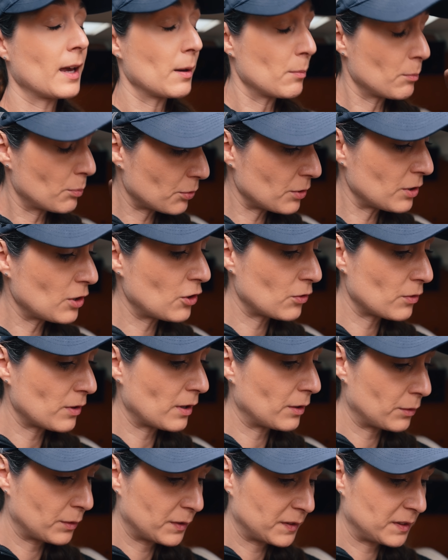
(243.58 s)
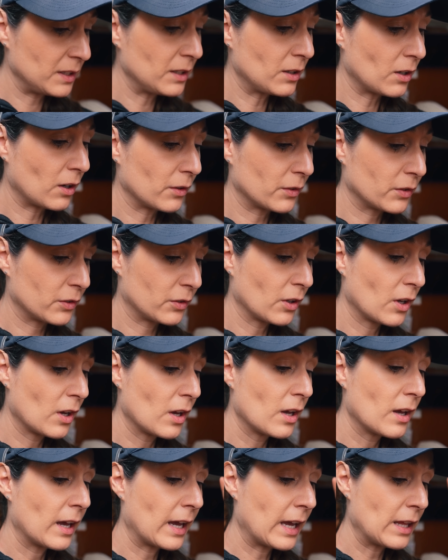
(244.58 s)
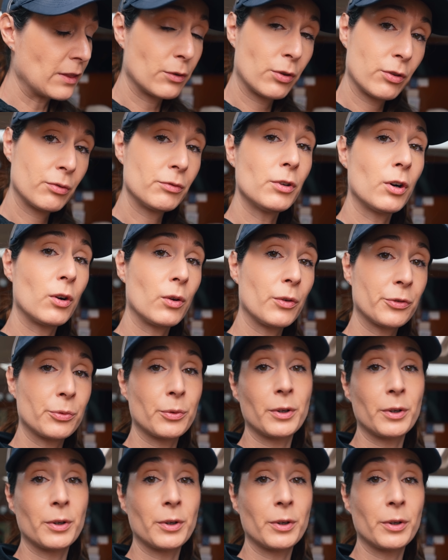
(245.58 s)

I am pretty sure that the sea cocks and the through holes